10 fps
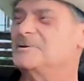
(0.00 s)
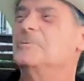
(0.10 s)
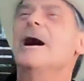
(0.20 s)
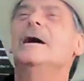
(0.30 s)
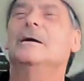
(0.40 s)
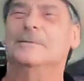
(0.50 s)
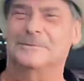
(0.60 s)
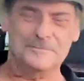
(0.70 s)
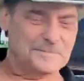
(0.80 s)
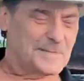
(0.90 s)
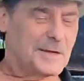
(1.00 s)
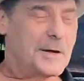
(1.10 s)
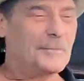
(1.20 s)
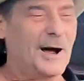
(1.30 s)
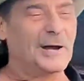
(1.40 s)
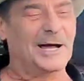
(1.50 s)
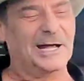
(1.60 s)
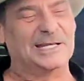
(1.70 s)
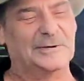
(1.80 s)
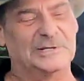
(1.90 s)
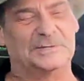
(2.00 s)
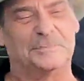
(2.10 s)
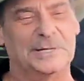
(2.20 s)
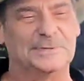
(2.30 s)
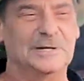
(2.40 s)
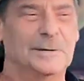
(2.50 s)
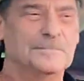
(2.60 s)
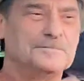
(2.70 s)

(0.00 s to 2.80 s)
That's who I am. But I gotta give these babies up.